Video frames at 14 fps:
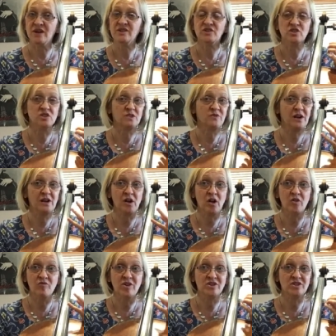it's just a very low
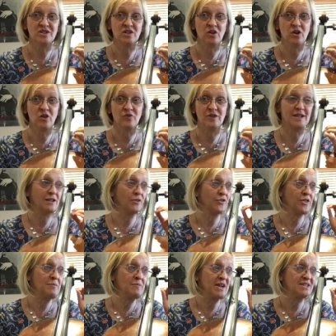register of the little
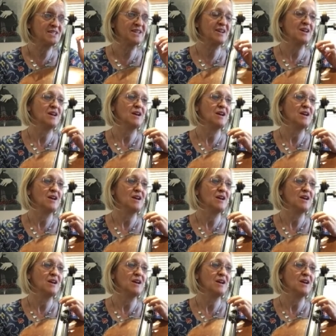thematic